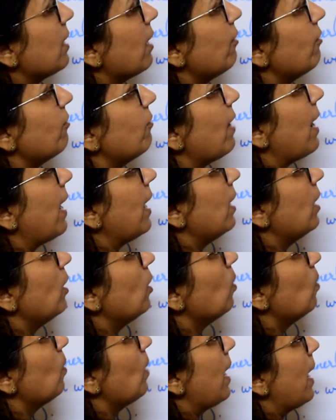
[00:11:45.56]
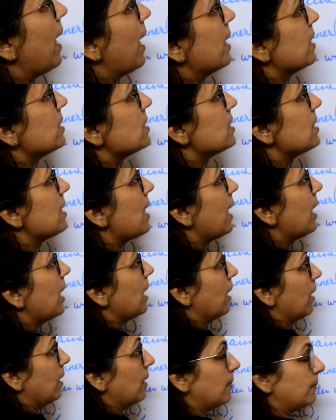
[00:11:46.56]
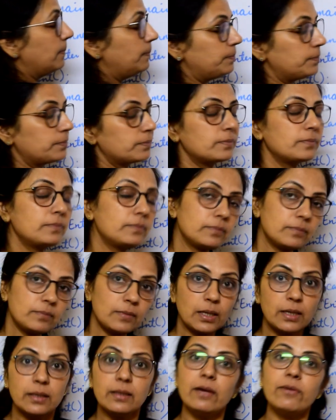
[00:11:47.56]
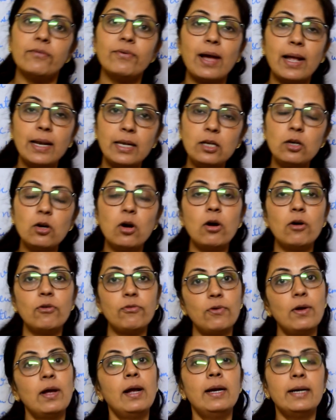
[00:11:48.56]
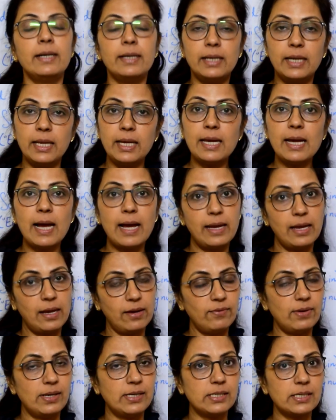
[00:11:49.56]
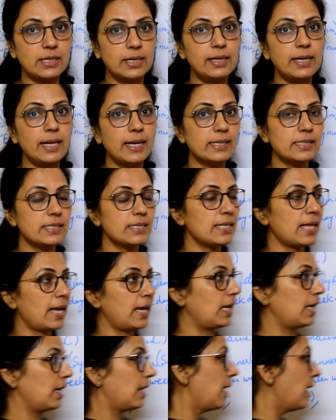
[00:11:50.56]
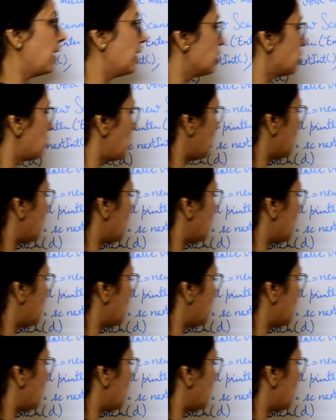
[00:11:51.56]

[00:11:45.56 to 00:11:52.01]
the value as 9. The value of D I have entered as 9. So,